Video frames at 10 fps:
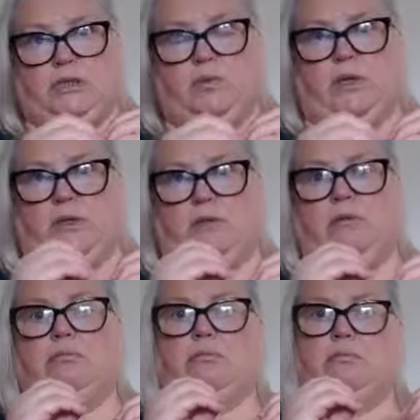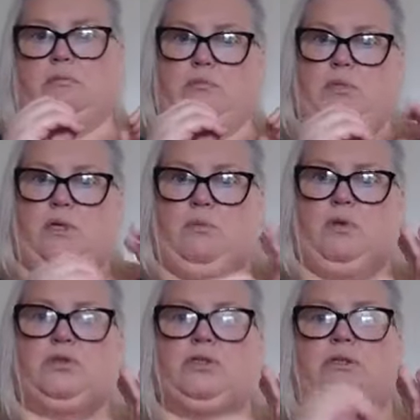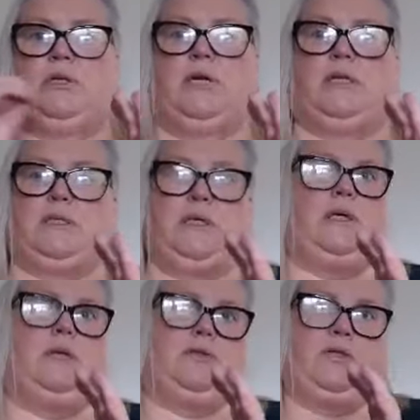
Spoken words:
with emotional and psychological